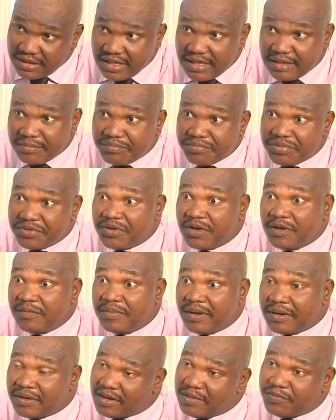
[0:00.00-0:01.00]
Let them put
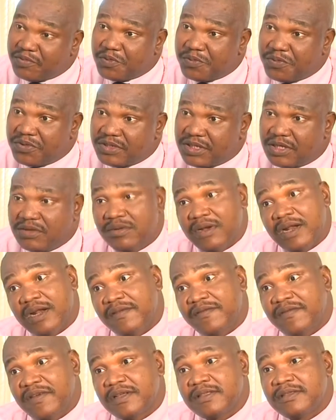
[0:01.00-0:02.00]
up another proposal to
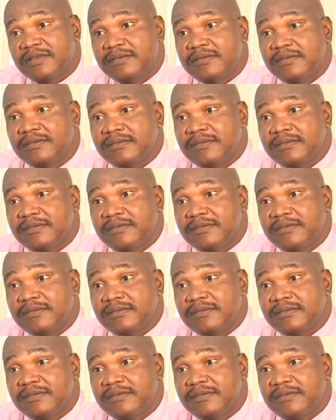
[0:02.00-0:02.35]
that effect.